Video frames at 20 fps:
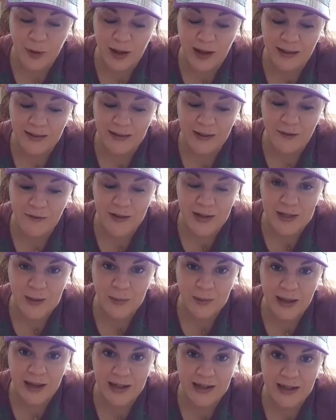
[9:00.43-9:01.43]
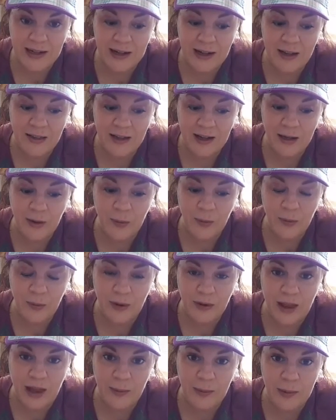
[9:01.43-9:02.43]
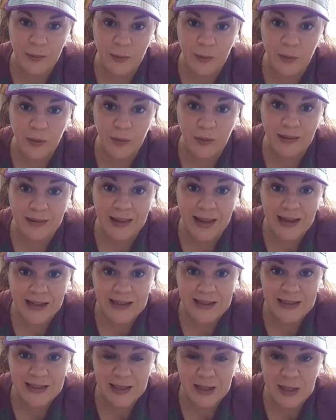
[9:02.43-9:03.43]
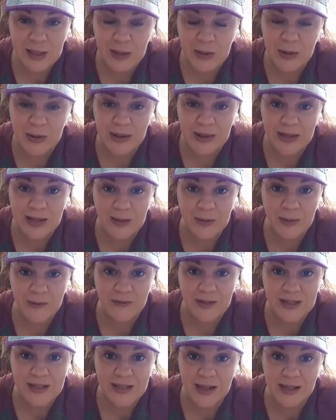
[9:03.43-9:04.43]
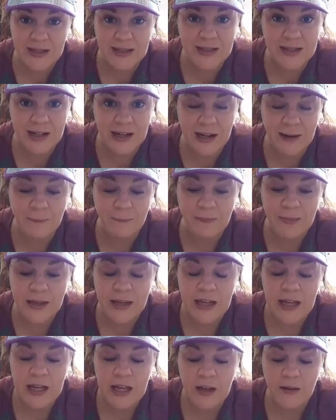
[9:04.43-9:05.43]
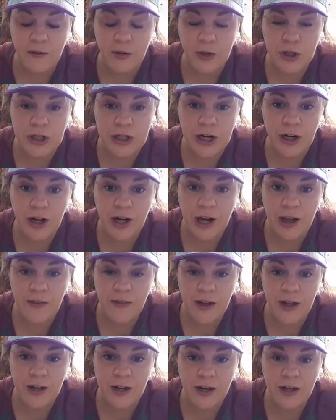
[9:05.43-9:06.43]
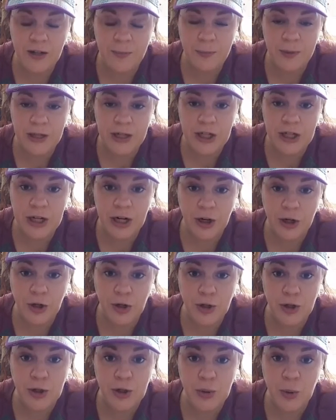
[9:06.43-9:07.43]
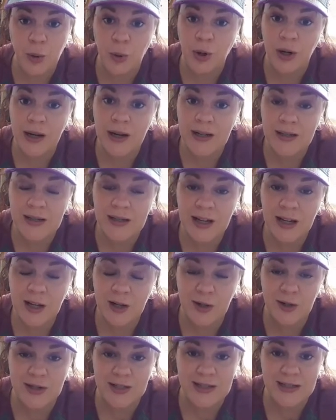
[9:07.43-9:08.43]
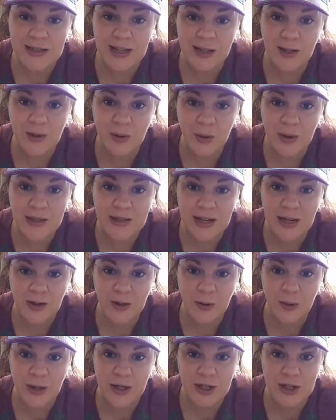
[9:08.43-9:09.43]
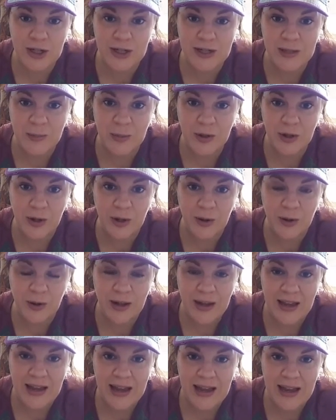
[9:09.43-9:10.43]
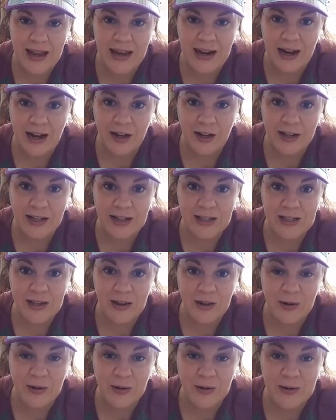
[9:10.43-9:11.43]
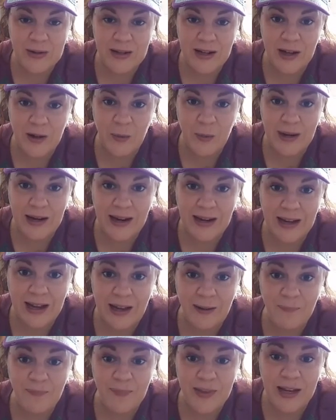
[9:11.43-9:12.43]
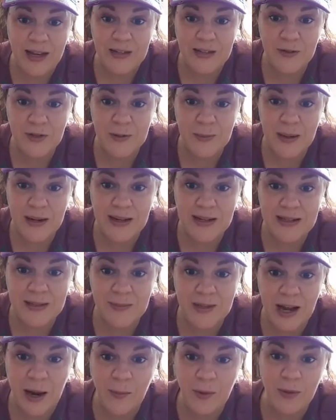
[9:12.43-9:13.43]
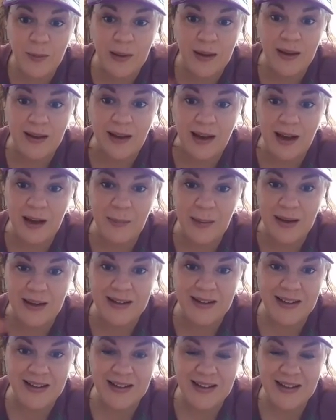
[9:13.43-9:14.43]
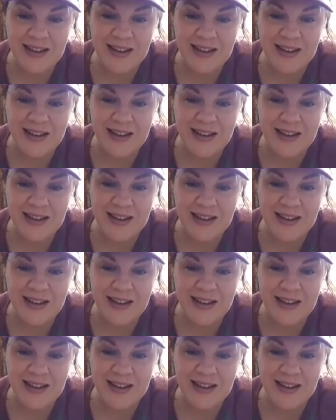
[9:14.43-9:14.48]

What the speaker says: I love this blend, and I think a lot of people will relate to the things we've discussed today. If you'll share it, and then please share your stories, your success stories, and your questions below, and I'll get to those when I can. Thanks for spending some time with me. Hi, Amanda.